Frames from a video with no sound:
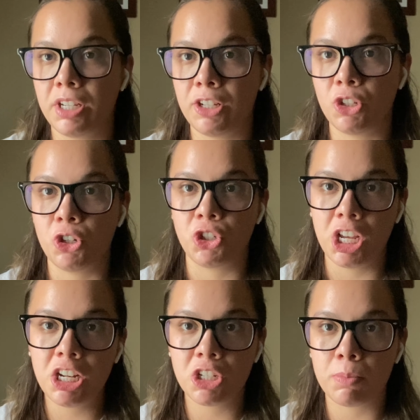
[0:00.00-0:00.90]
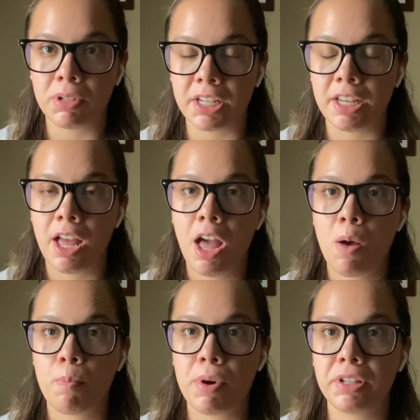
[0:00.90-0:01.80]
interchangeably,
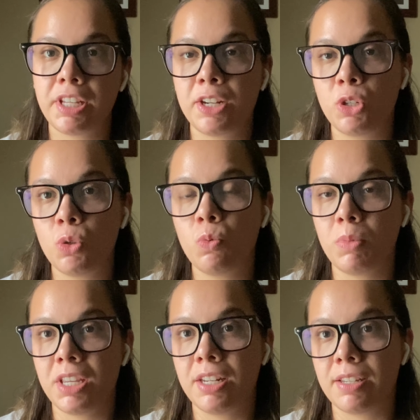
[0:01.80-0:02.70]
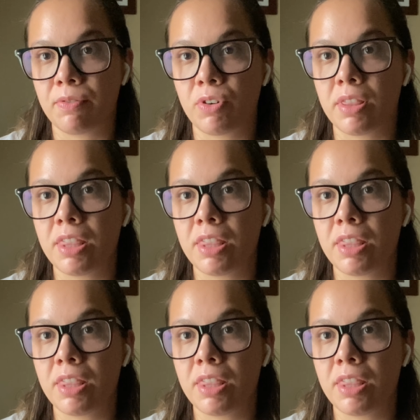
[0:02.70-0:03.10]
but they do mean different